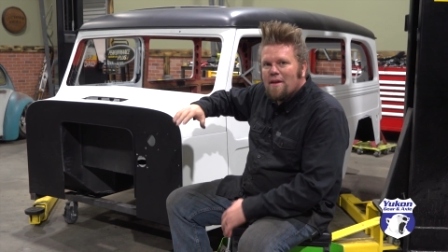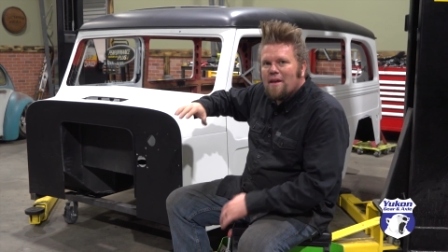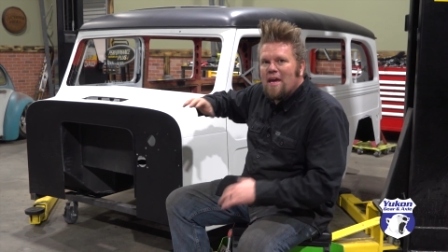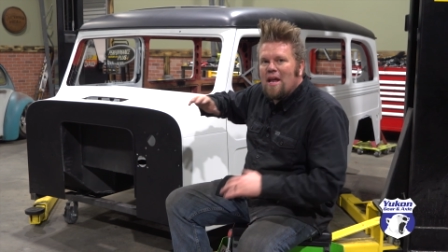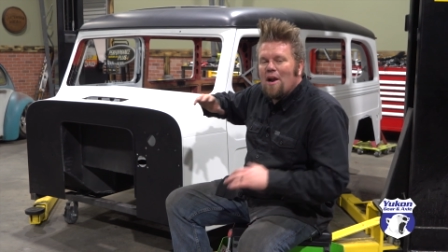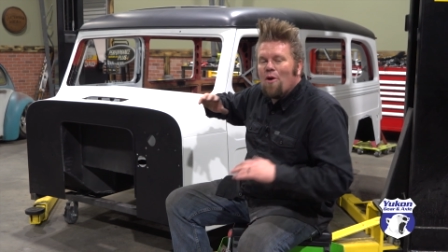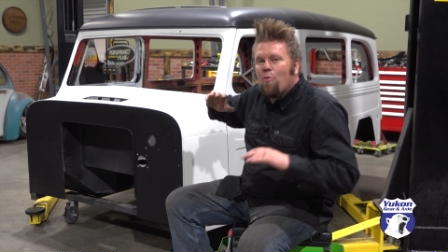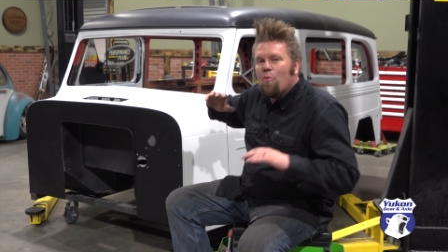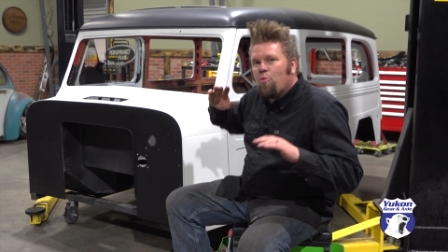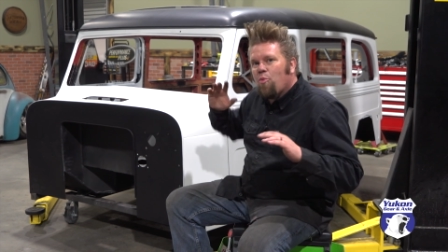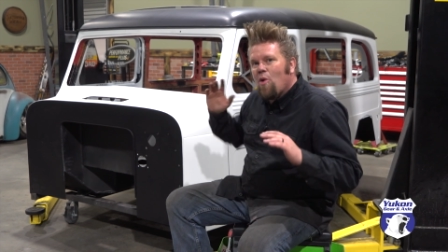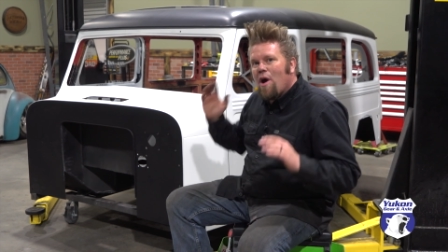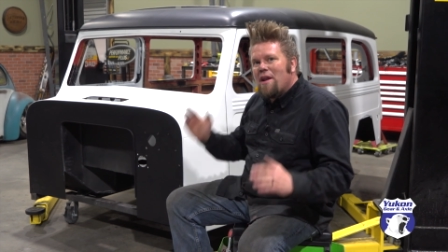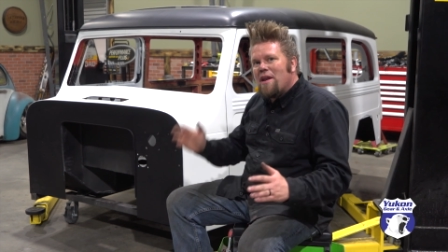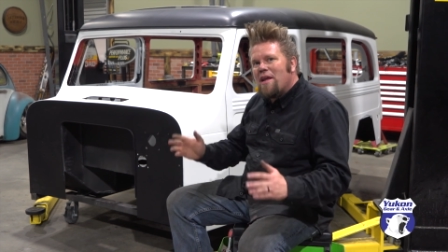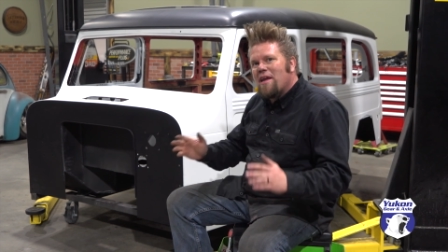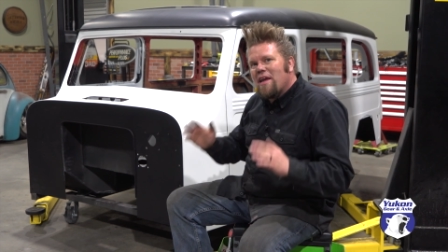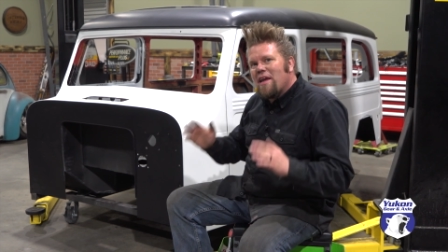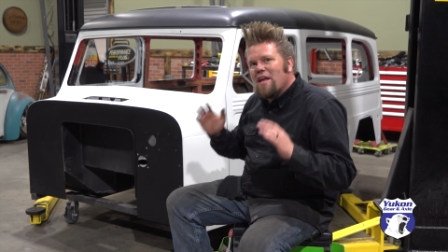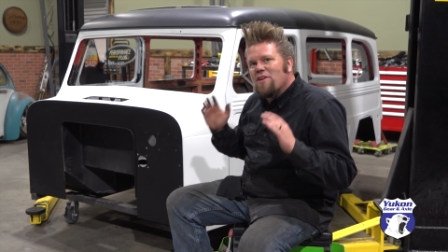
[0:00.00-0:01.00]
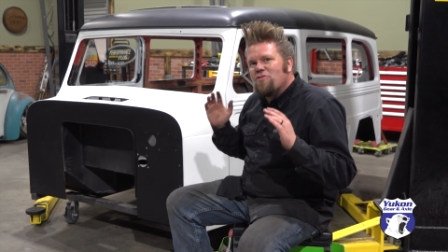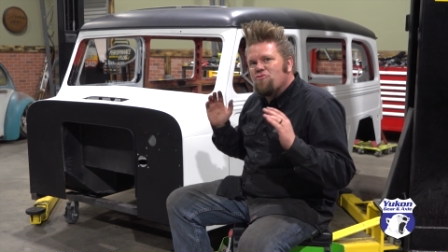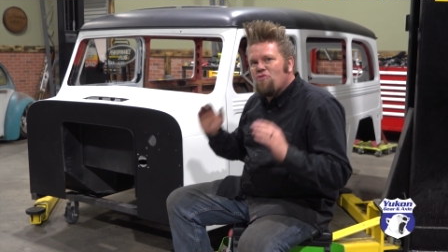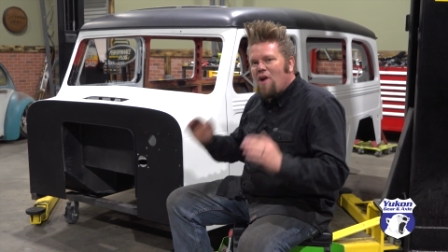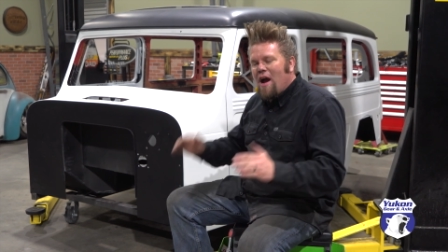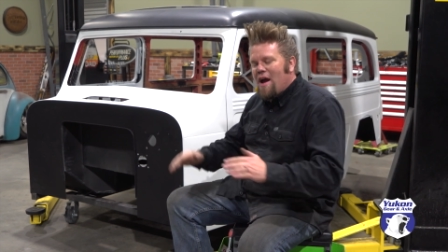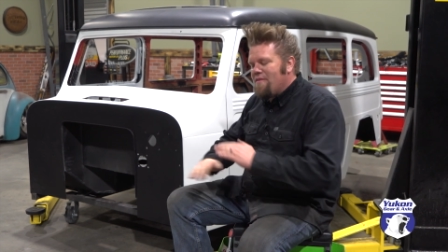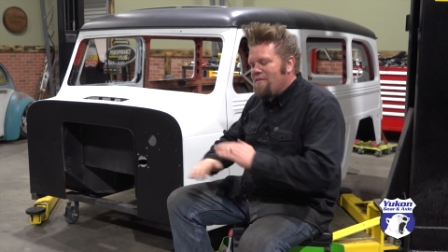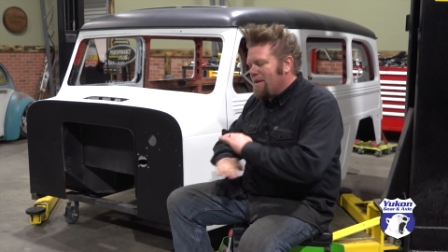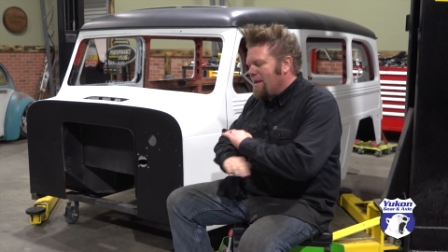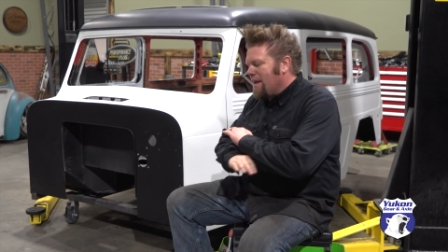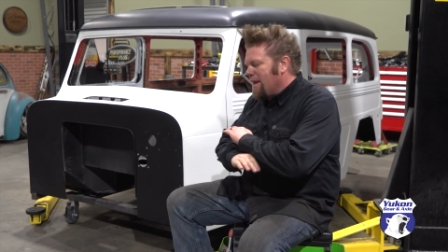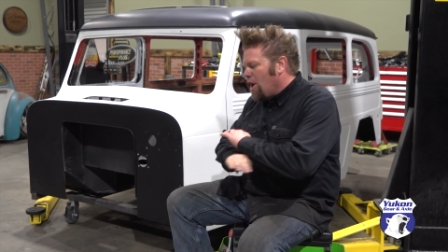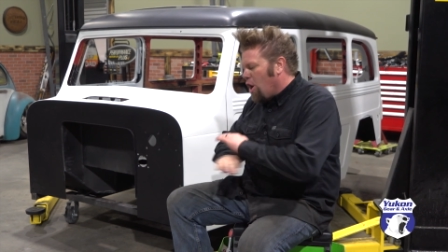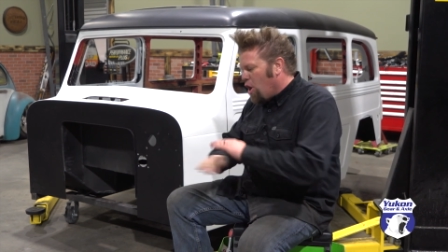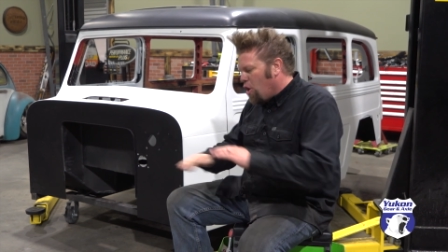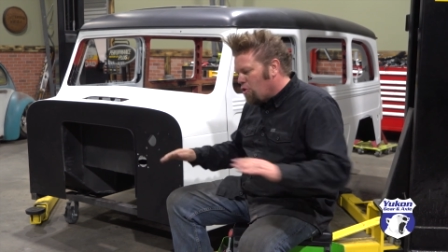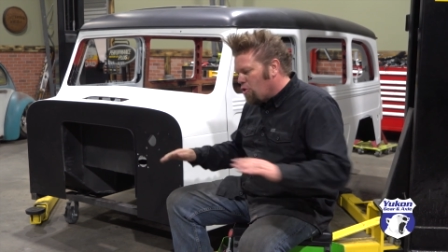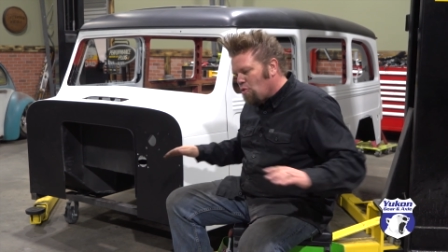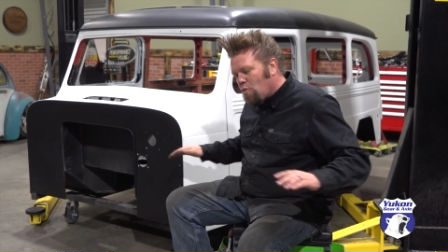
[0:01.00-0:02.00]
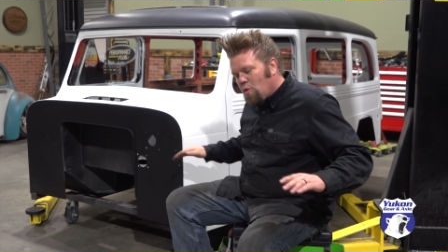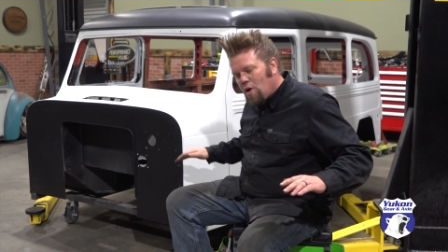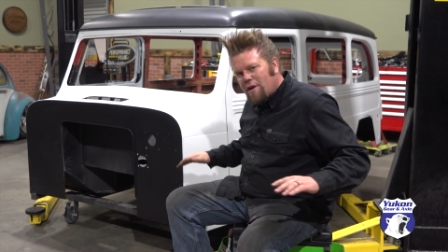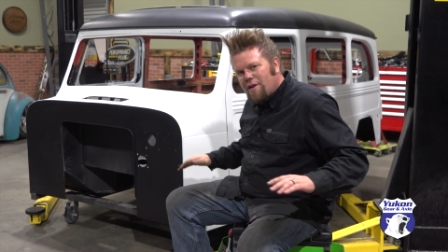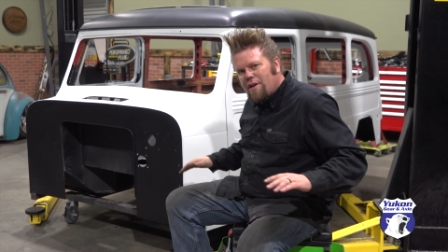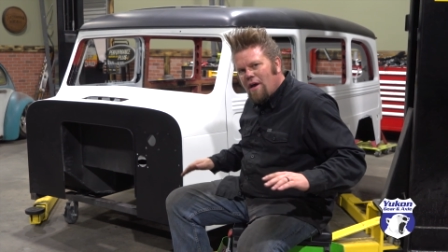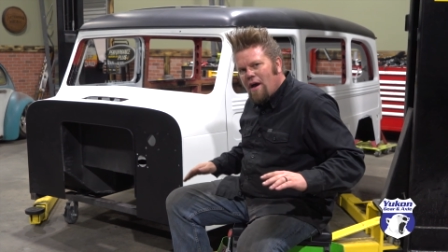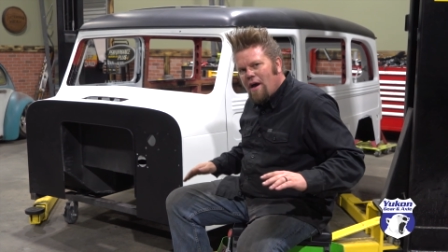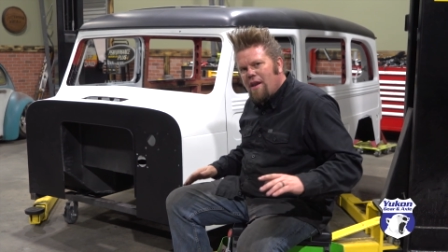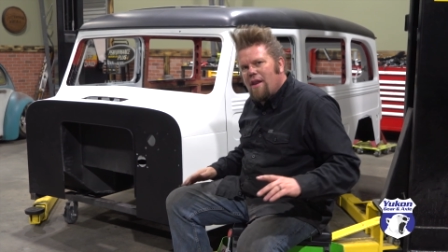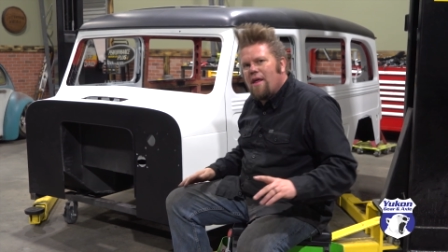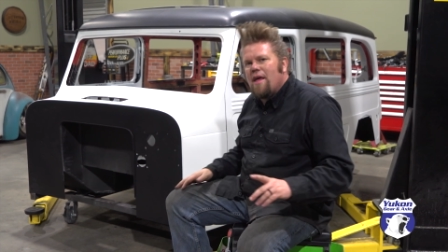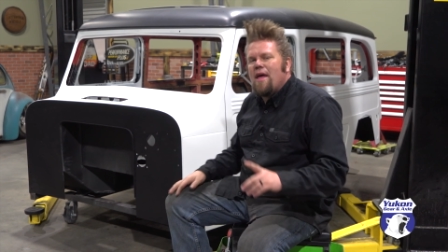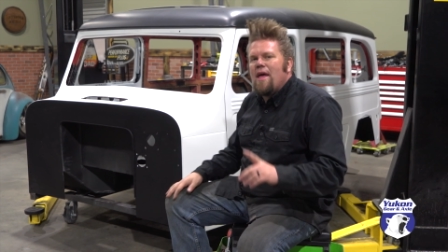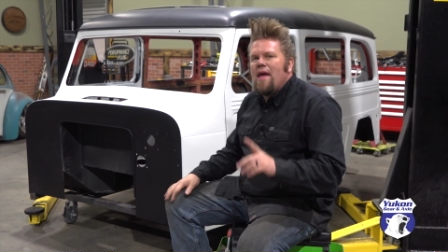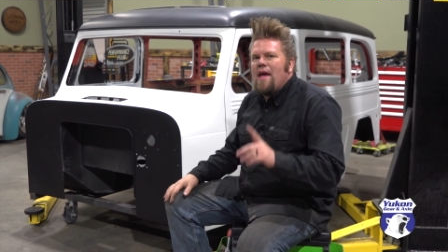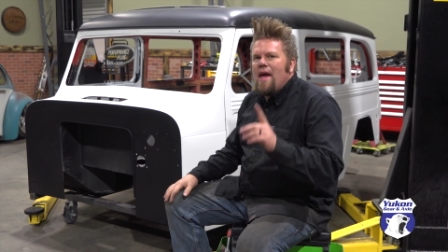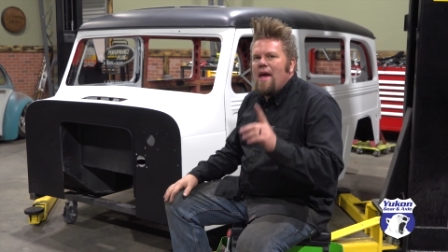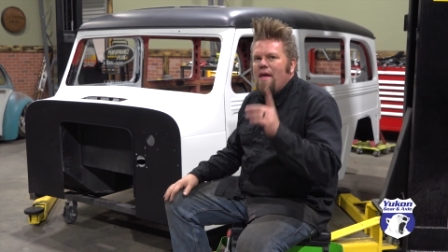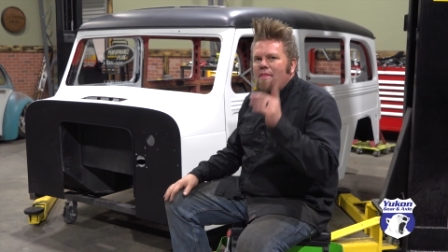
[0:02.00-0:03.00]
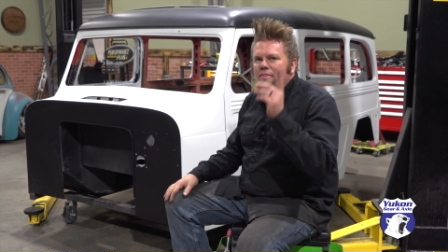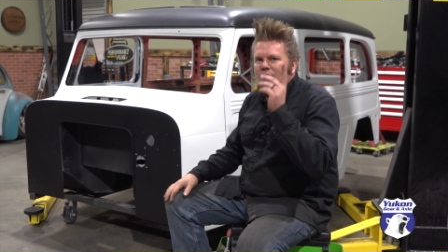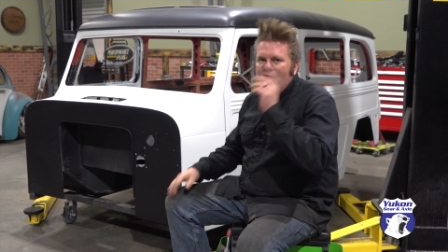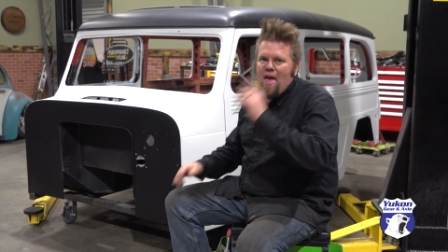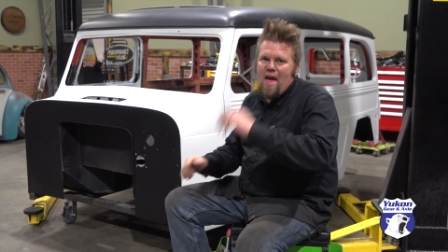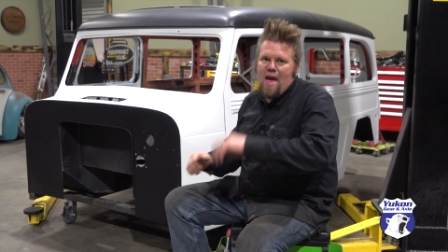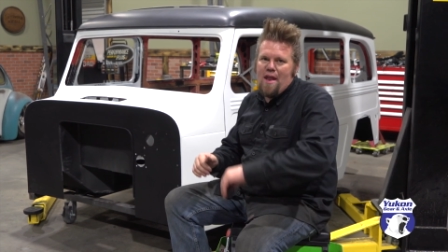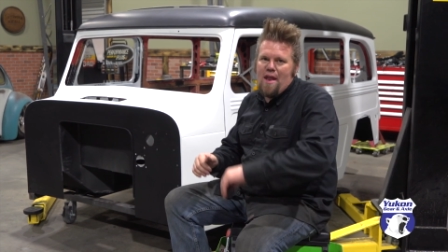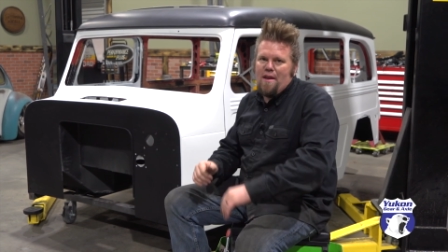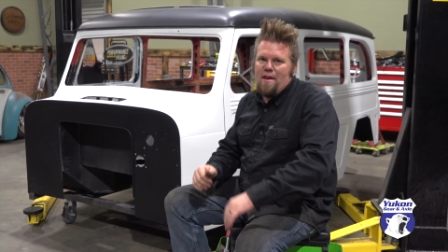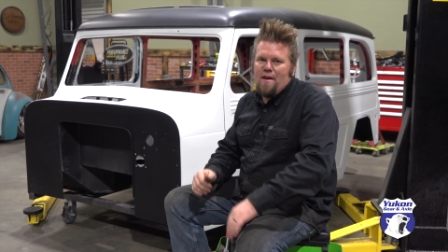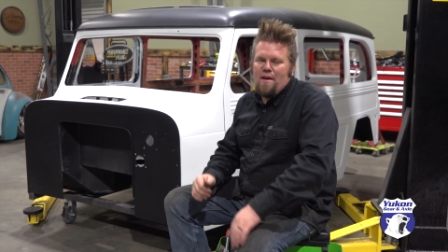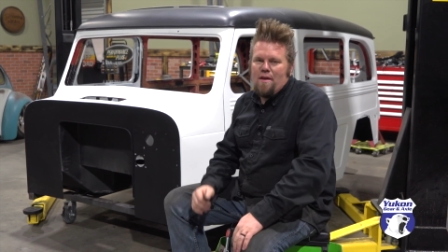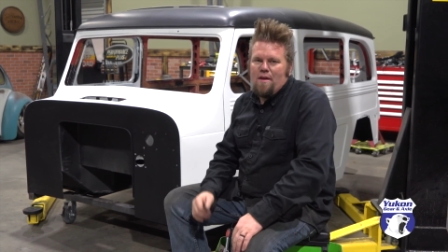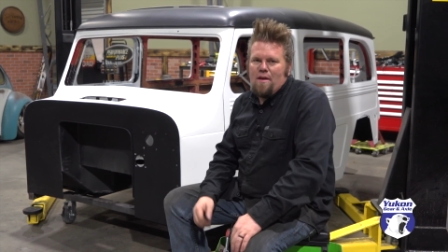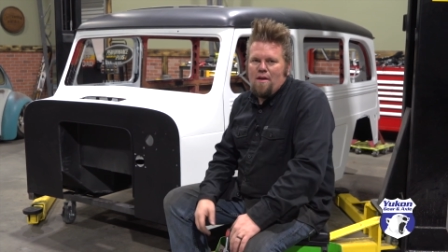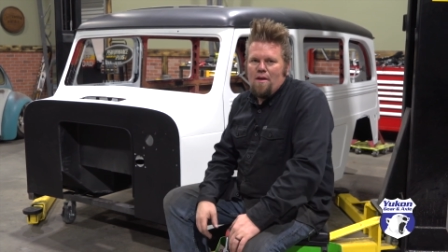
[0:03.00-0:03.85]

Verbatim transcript: get it running and driving, get all the work done, and then